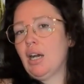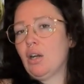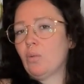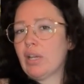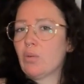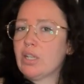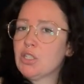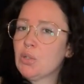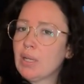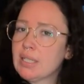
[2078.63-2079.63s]
We're the
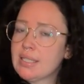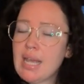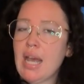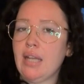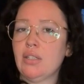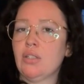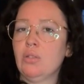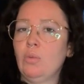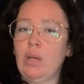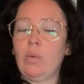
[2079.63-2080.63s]
ones who
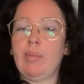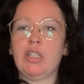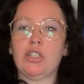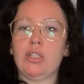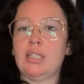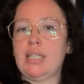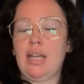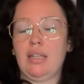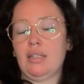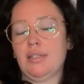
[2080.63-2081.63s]
understand where women should
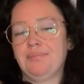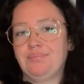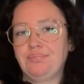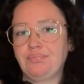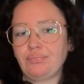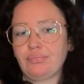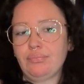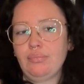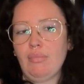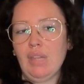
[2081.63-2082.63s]
stand,
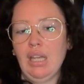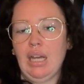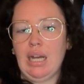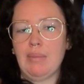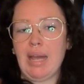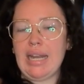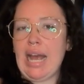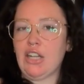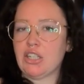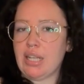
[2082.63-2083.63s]

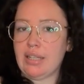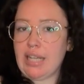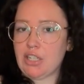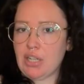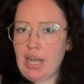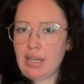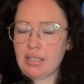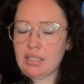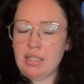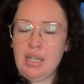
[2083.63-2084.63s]
and how they should
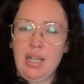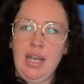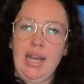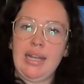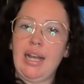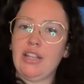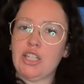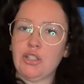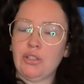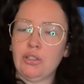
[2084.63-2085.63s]
act and
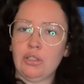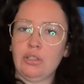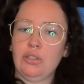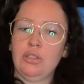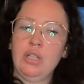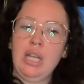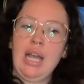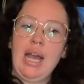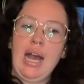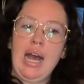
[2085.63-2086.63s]
how they should look.
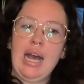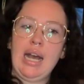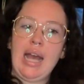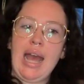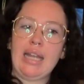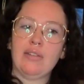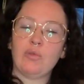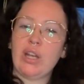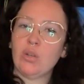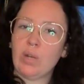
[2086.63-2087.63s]

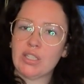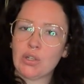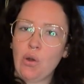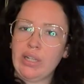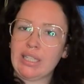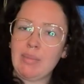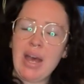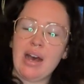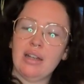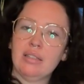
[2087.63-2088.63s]
And if we're the ones calling
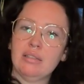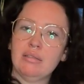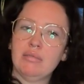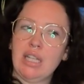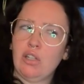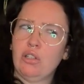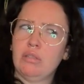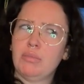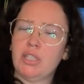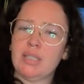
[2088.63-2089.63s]
them out, then
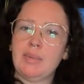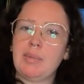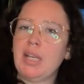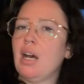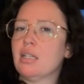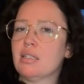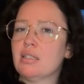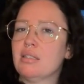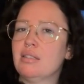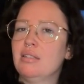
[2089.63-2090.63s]
it couldn't possibly be
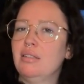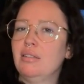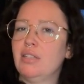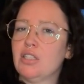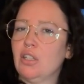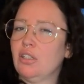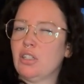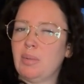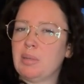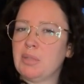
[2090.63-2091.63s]
us. that's
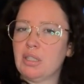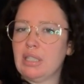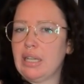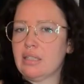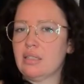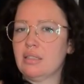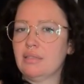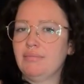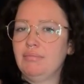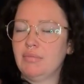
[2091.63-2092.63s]
on the chopping block
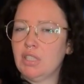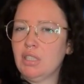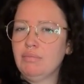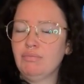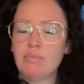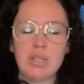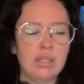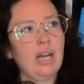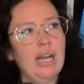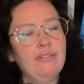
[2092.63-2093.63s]
next, you know?
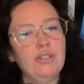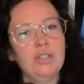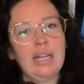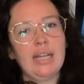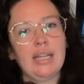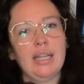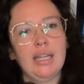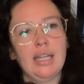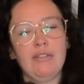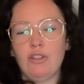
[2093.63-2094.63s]
So I feel
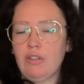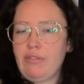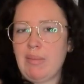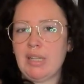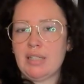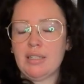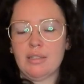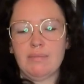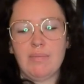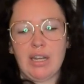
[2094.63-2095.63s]
like if you're a
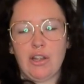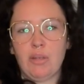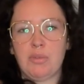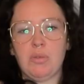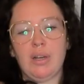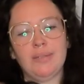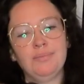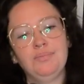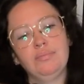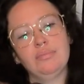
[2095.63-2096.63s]
feminist, and I hope you
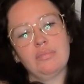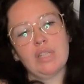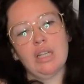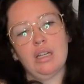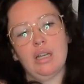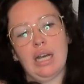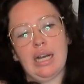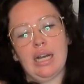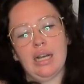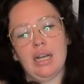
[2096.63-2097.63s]
are,
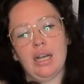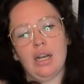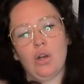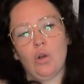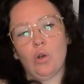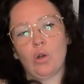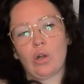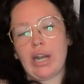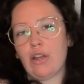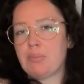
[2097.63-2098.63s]
uh,
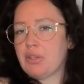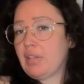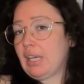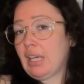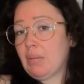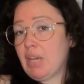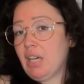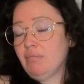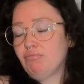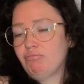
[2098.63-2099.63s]
or I hope you're thinking
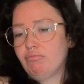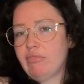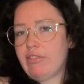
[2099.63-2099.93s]
about